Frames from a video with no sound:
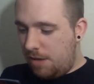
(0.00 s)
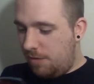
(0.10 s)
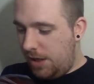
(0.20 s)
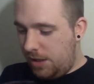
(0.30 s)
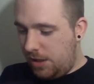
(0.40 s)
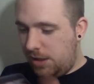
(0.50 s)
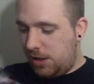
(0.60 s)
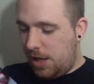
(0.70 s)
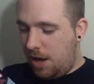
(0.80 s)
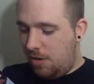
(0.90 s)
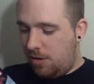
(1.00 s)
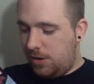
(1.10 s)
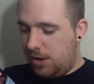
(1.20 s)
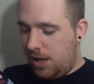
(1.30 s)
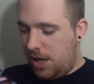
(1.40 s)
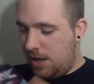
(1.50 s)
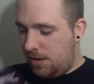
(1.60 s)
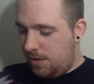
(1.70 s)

reading this later on today.